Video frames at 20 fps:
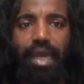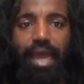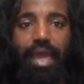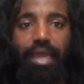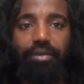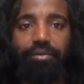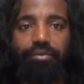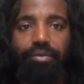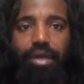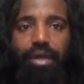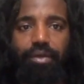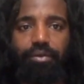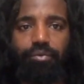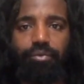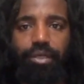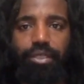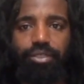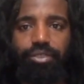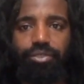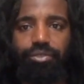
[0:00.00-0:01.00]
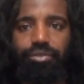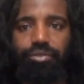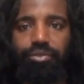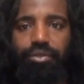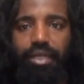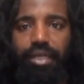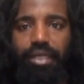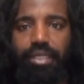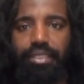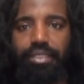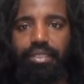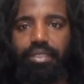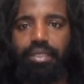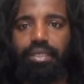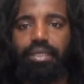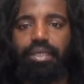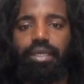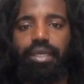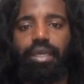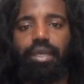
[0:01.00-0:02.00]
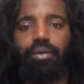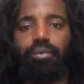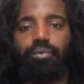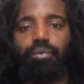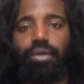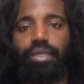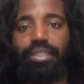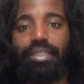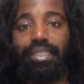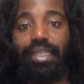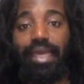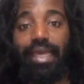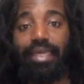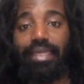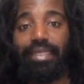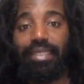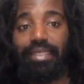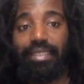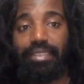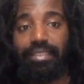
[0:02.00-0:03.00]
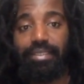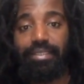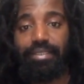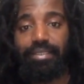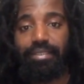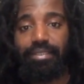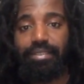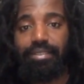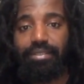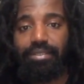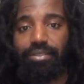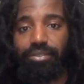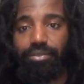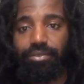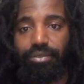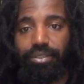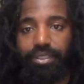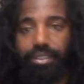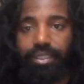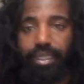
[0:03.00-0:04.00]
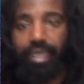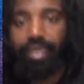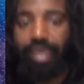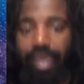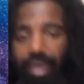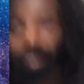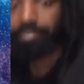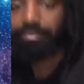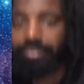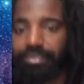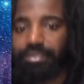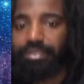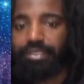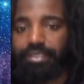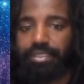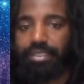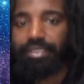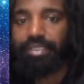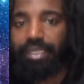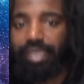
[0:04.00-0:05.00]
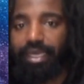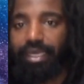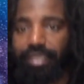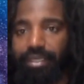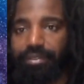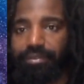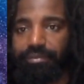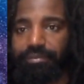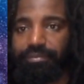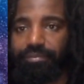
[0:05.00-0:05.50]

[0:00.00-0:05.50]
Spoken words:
Chiron retrograde and what that is. So it happens today.